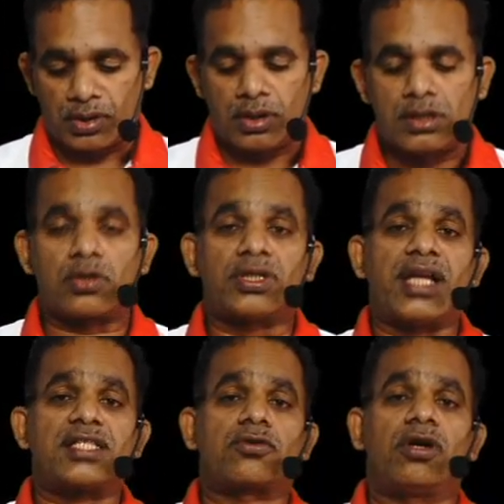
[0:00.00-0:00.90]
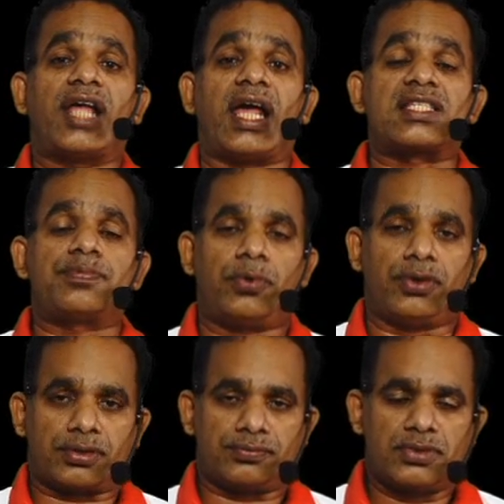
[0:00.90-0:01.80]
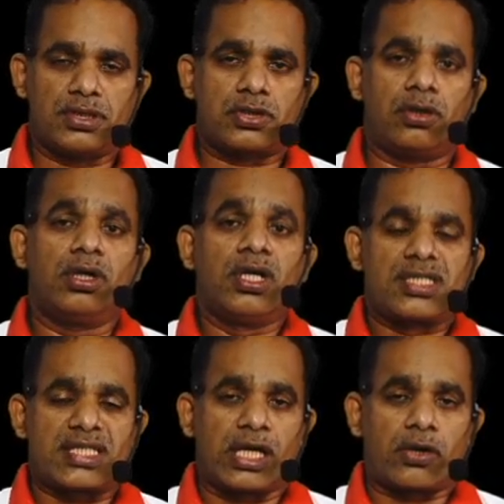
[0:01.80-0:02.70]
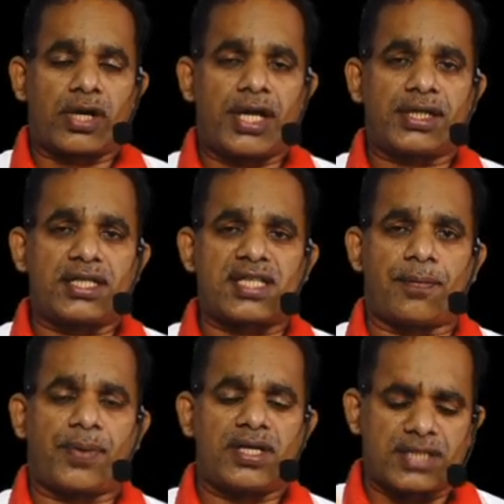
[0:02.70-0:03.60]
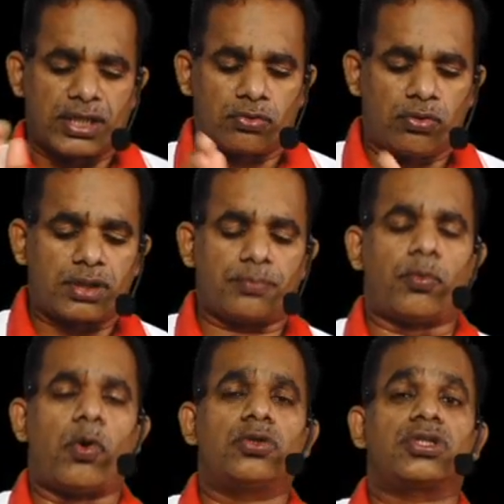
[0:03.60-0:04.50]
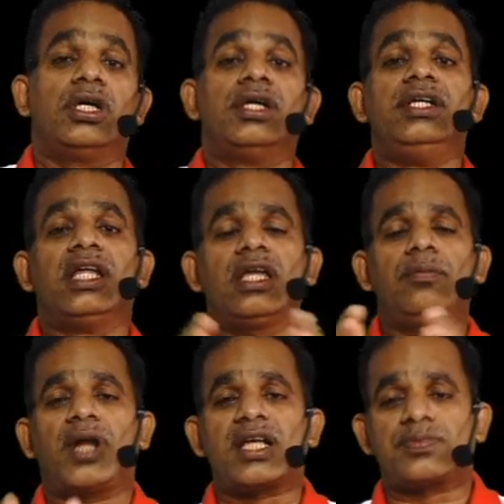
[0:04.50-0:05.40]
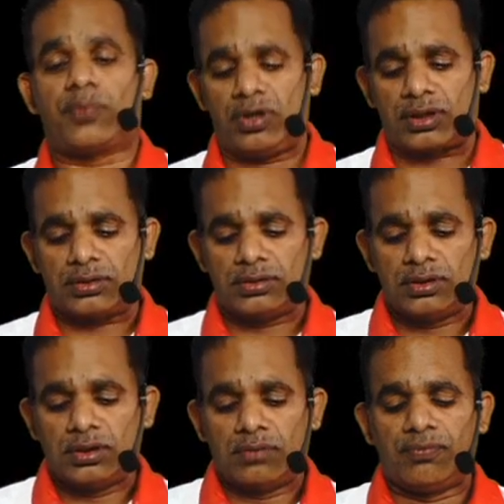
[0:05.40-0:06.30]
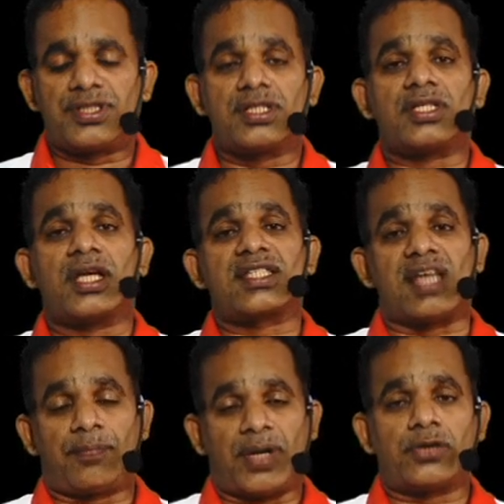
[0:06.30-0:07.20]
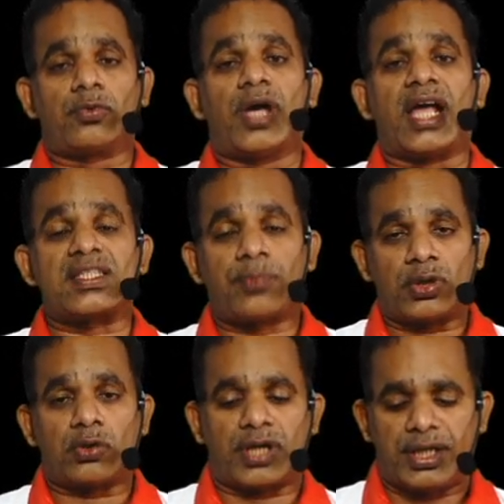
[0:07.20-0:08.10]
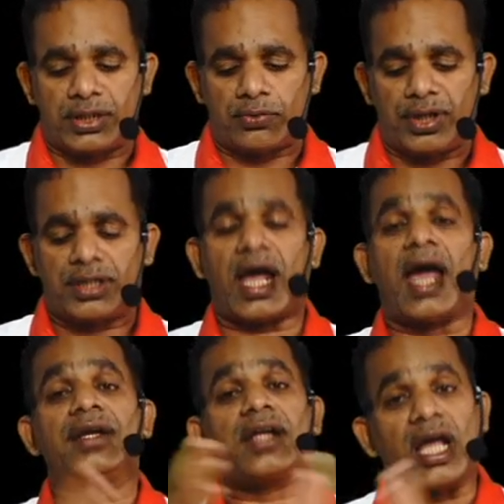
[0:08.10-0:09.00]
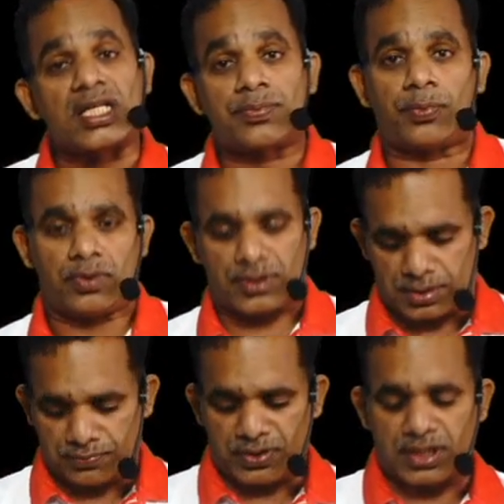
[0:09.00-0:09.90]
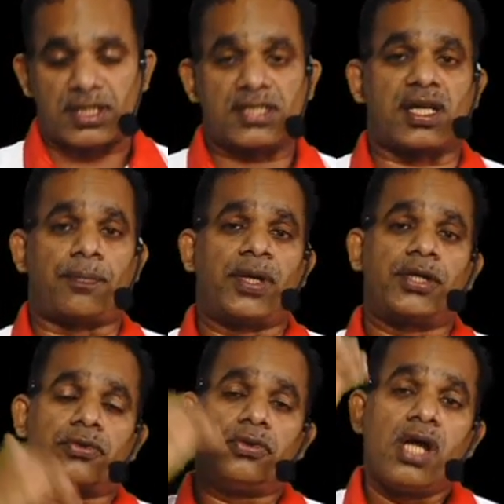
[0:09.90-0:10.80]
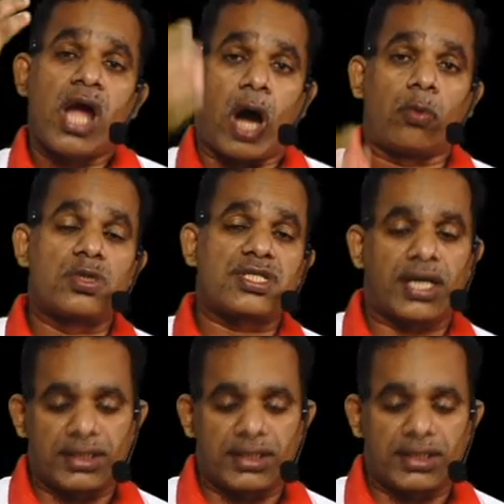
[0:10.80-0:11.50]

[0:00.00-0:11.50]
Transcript: So that is called export. So zero rated supplies include both deemed export, which is a supply to export oriented unit, and exports, which is a supply to outside